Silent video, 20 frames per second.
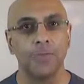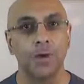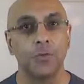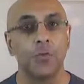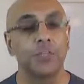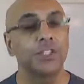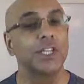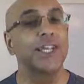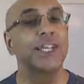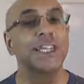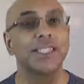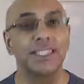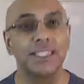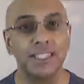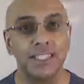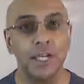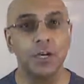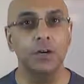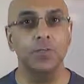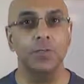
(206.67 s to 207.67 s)
which in
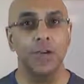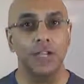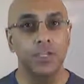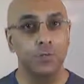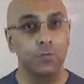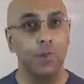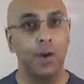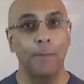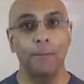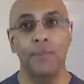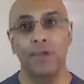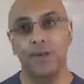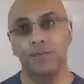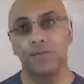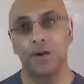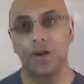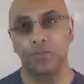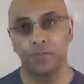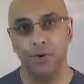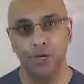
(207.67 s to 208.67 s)
itself is one big
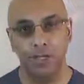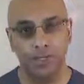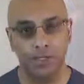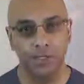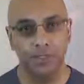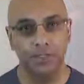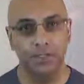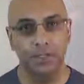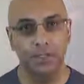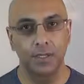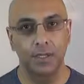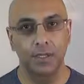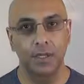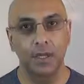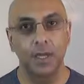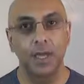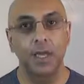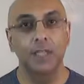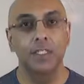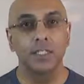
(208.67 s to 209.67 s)
vibration.
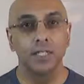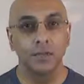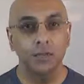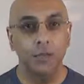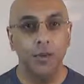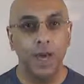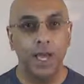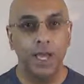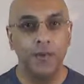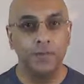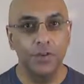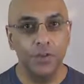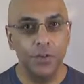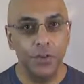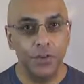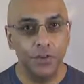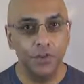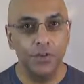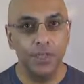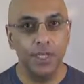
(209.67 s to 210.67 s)
So whatever
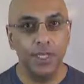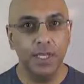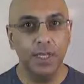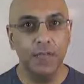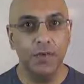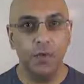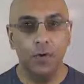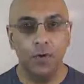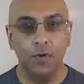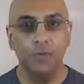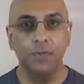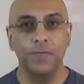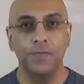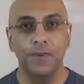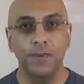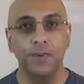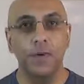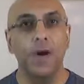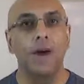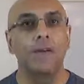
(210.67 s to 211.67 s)
you think or
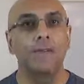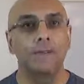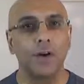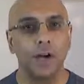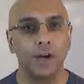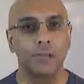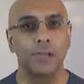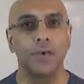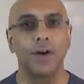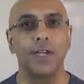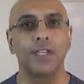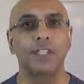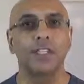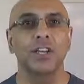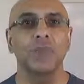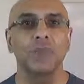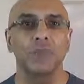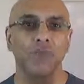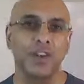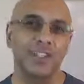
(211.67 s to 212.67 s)
feel vibrates
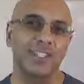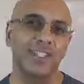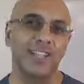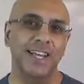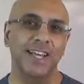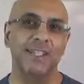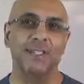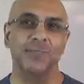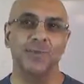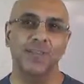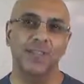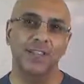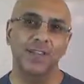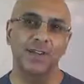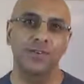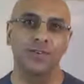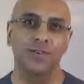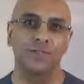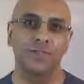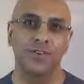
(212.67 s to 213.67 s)
and resonates with the
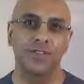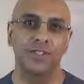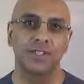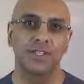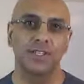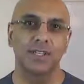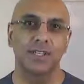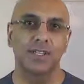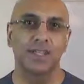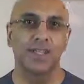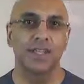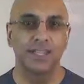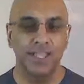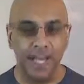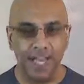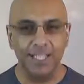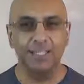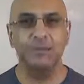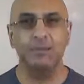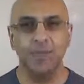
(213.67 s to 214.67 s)
universe.
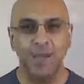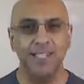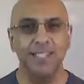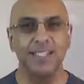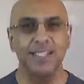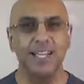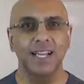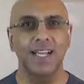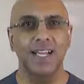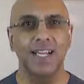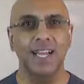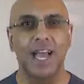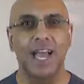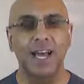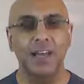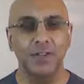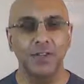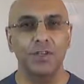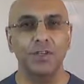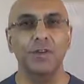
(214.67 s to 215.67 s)
That's basically
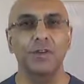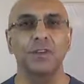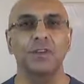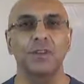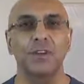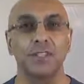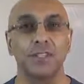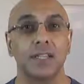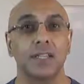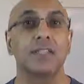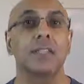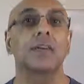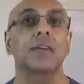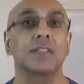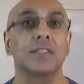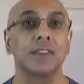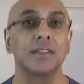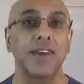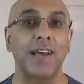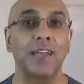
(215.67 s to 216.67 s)
how the universe
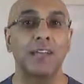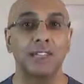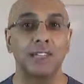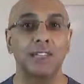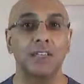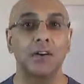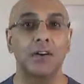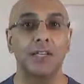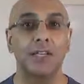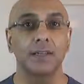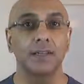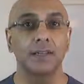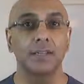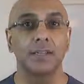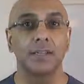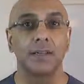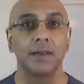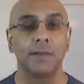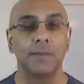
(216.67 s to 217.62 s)
learns of our desires.